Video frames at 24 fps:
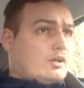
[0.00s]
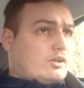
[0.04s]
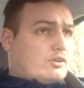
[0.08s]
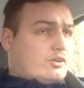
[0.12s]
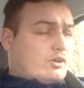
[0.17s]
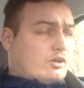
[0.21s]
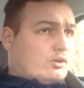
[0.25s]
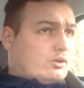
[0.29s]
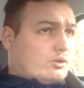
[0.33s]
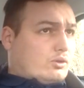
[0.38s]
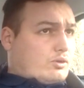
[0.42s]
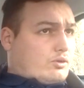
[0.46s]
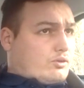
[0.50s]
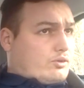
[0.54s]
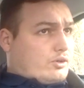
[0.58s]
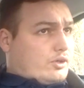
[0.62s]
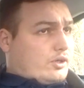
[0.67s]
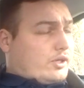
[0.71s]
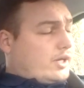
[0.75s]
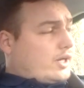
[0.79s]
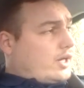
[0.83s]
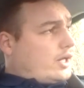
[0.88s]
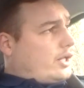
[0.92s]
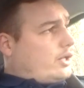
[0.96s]
tunnel under
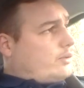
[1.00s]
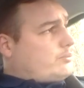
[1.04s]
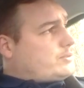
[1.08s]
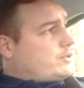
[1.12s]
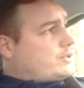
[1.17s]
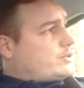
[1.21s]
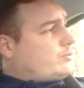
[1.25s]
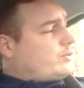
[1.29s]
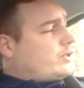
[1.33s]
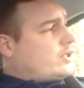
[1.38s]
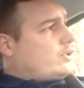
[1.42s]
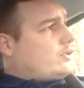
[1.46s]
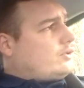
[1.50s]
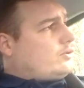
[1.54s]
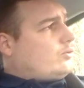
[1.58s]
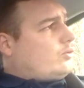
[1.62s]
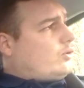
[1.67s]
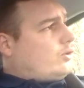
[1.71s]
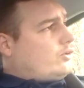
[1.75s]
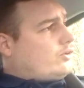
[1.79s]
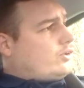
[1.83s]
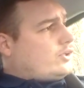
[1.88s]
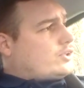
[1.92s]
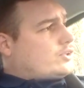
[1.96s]
the Alps. We can do
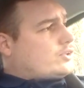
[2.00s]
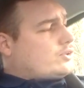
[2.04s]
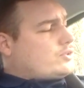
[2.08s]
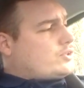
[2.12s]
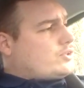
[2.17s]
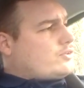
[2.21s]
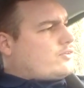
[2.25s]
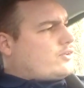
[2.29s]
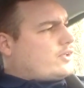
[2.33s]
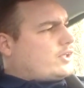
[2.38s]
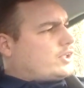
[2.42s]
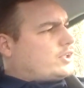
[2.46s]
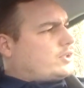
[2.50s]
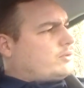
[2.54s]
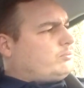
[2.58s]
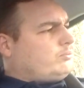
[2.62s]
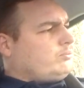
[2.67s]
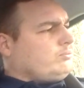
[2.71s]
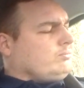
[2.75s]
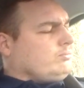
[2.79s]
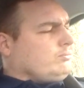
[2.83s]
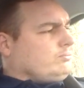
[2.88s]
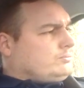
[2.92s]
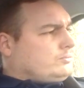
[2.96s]
all these sorts of things.
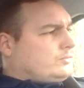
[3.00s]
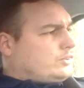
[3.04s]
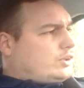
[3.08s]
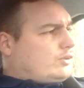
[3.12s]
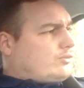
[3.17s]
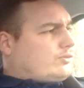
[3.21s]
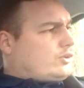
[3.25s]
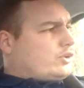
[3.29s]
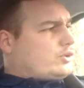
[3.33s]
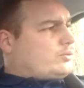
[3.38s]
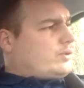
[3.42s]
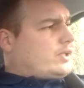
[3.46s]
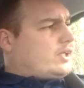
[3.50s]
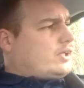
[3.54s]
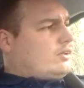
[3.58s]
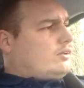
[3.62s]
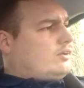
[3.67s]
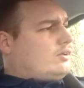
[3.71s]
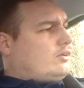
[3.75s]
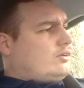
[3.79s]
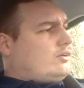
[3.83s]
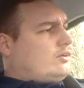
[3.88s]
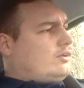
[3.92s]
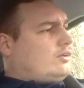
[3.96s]
So of course we
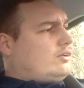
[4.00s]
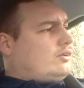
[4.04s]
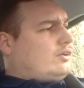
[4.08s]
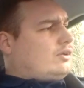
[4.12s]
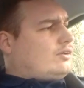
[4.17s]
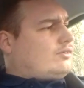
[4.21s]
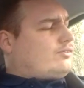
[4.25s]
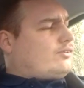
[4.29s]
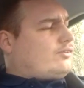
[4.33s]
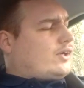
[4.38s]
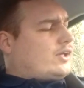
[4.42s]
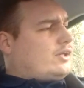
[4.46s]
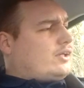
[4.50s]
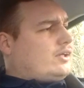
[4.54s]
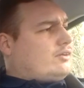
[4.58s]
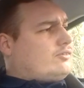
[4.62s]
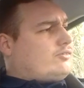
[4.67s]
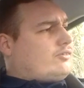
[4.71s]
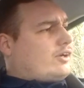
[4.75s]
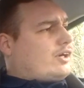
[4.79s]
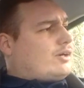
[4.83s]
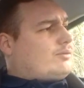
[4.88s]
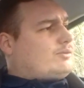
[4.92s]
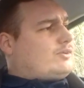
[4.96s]
can affect the
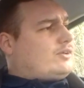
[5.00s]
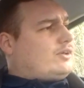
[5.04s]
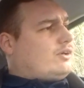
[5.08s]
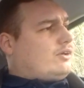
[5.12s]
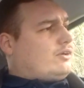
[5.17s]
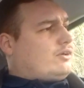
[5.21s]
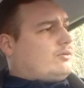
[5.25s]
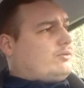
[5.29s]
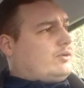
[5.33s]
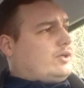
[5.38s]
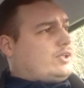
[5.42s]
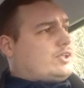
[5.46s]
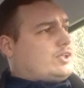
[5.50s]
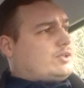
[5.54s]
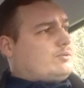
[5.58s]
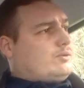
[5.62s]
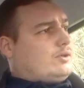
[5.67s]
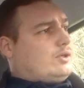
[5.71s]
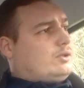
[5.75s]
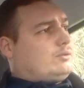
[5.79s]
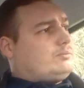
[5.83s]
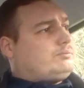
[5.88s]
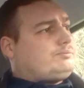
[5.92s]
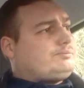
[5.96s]
environment in other ways as
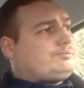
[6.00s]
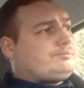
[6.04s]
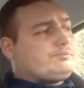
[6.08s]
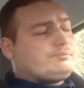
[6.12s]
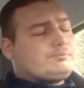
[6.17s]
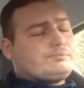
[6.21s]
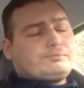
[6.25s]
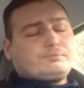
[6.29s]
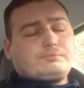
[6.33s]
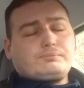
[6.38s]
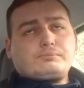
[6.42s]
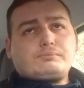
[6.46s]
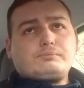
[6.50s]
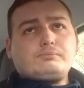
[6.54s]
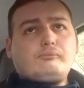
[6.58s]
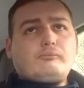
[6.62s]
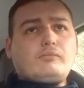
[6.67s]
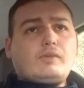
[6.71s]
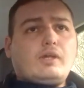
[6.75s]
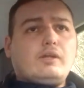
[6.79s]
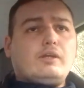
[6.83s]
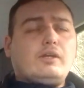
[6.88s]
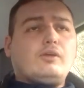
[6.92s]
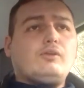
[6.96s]
well.
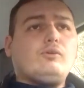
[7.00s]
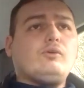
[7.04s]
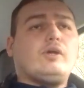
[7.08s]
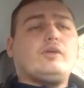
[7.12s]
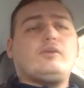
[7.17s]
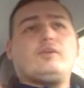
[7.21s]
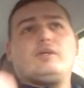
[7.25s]
Now, do I